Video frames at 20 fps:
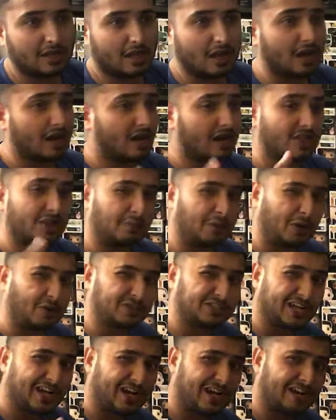The bow
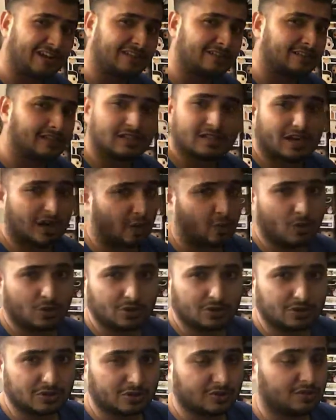tie, I
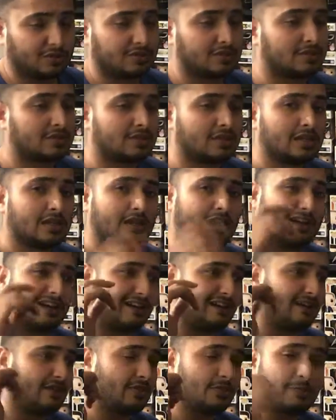won't use.
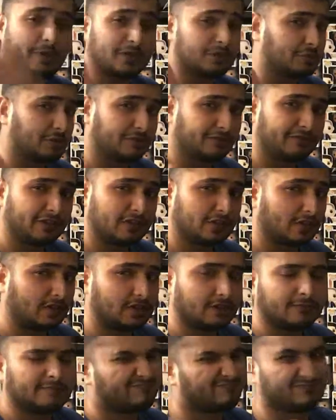The bendable
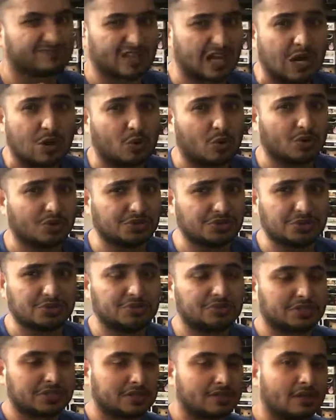figure, I won't
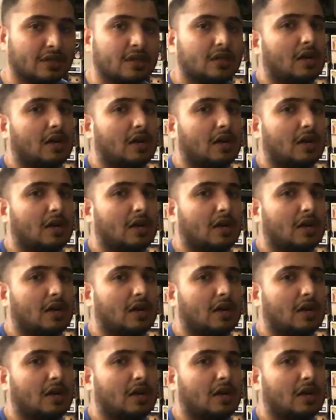use.